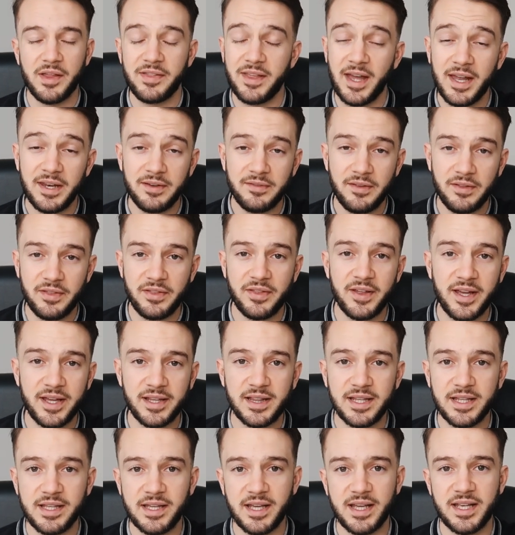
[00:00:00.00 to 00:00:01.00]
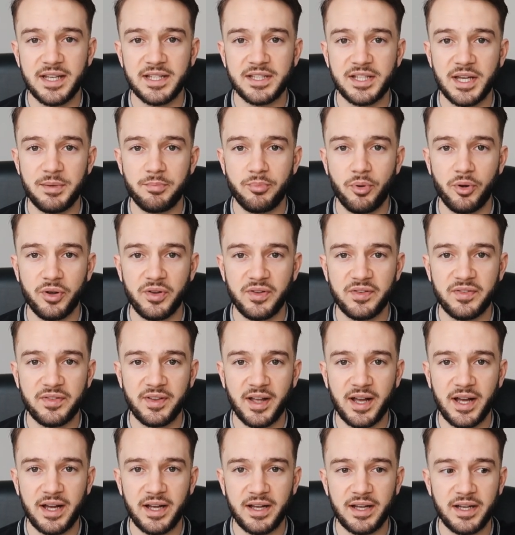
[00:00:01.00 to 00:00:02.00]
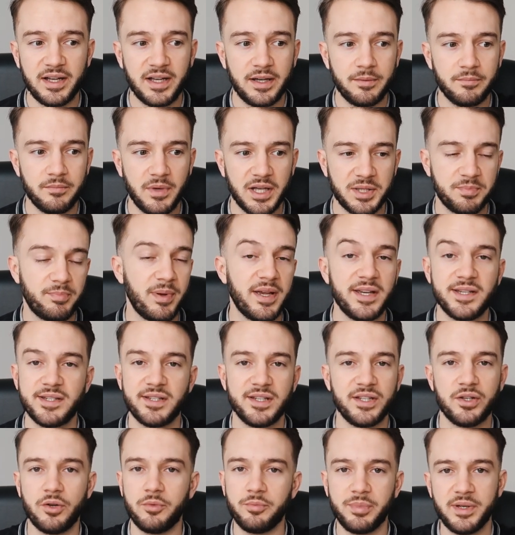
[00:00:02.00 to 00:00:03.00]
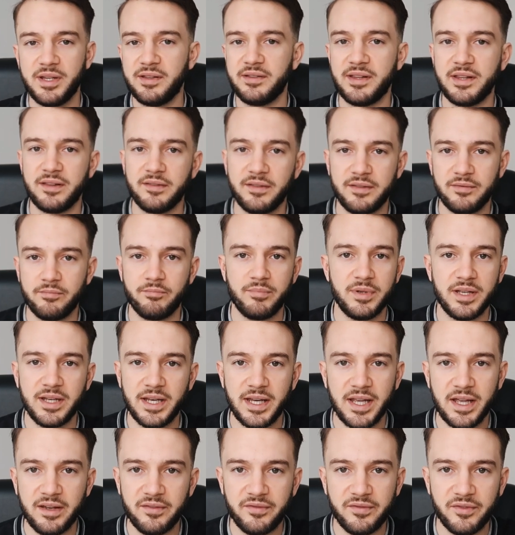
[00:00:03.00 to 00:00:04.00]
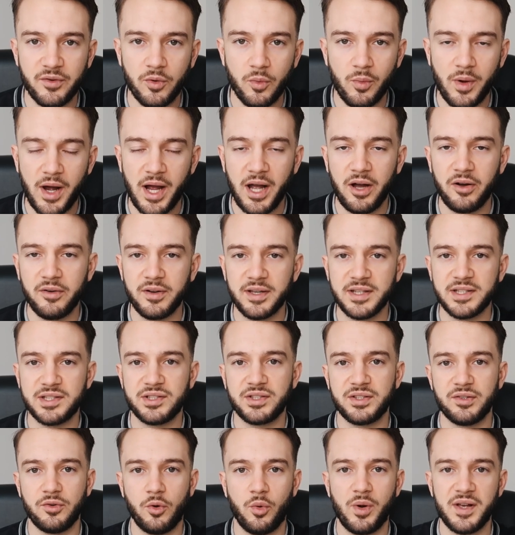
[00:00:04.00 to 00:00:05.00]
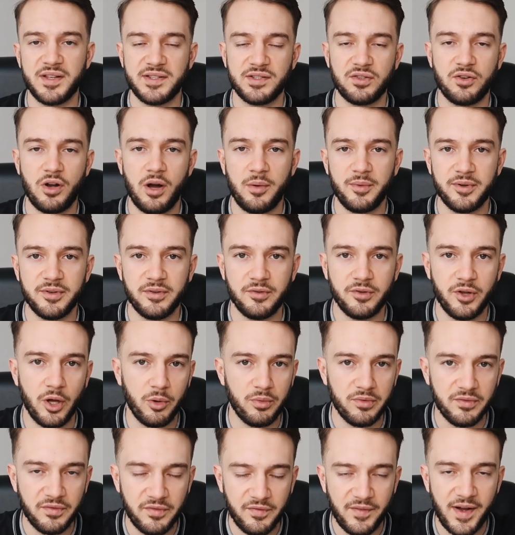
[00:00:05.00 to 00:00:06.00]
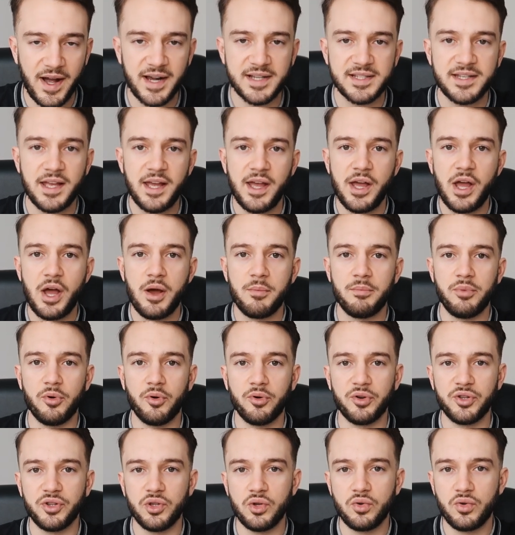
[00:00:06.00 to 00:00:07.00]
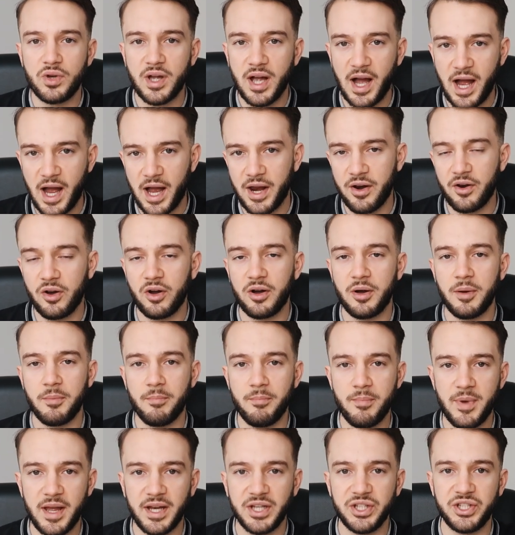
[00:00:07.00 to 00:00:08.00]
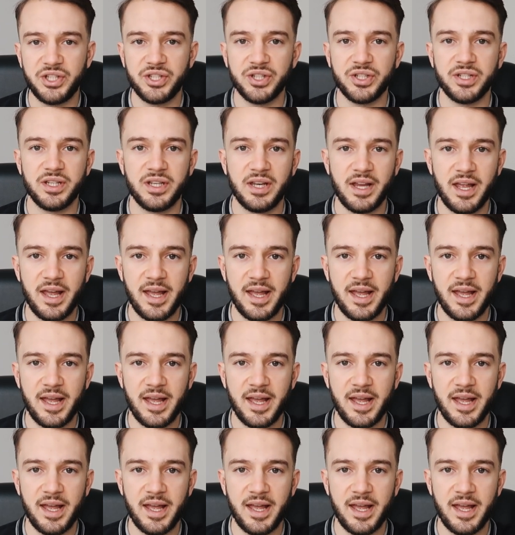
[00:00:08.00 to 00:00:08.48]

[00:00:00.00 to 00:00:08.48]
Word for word: Then thirdly is a point that as basically, you know, being here for a while, it's quite a common known fact, but you cannot mention